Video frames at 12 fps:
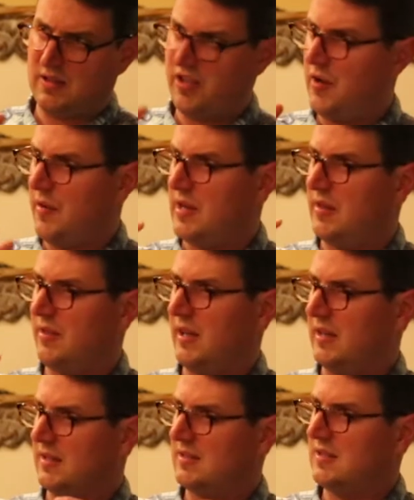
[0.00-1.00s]
theory
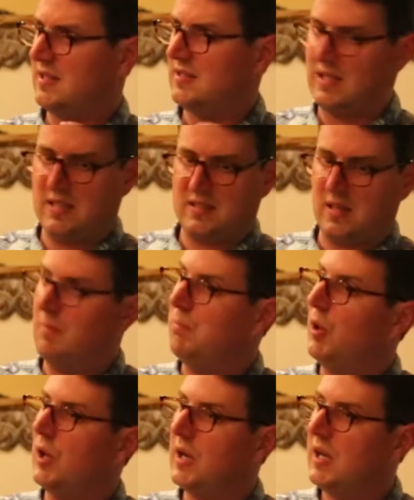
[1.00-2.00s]
things, these things in a
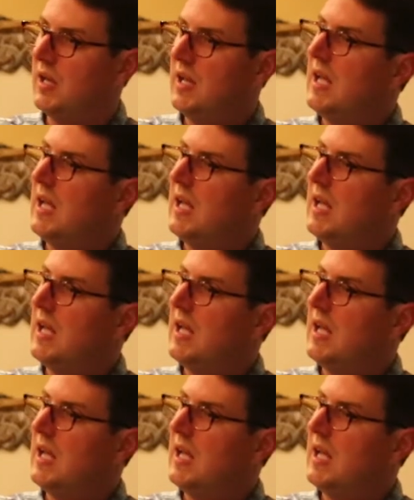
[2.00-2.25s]
book,